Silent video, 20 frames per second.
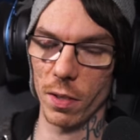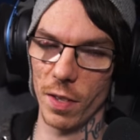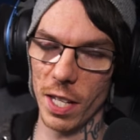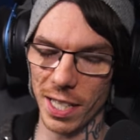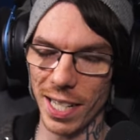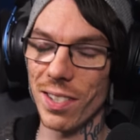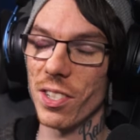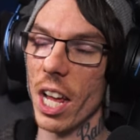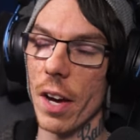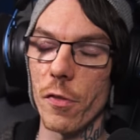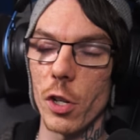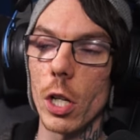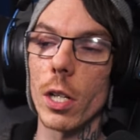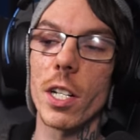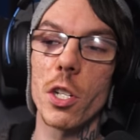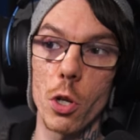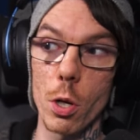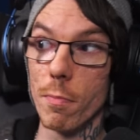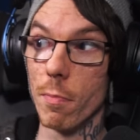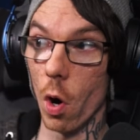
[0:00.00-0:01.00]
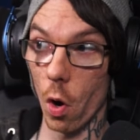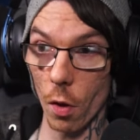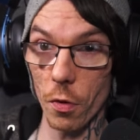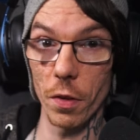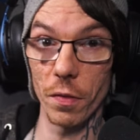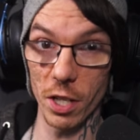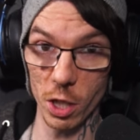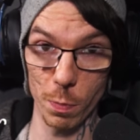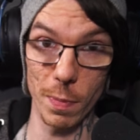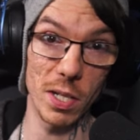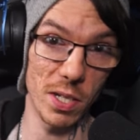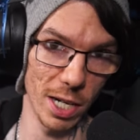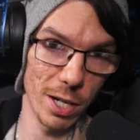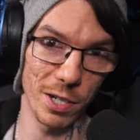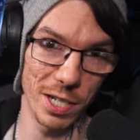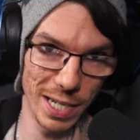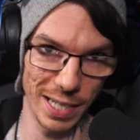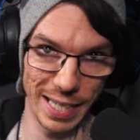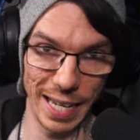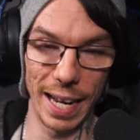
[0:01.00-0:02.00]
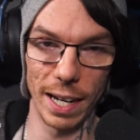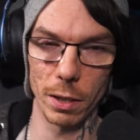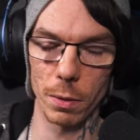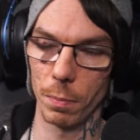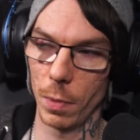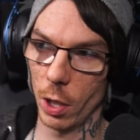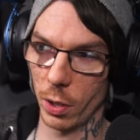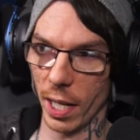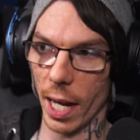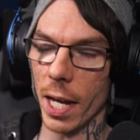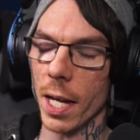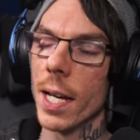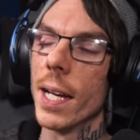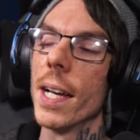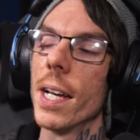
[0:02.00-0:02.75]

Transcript: They can definitely do more than these materia can, okay?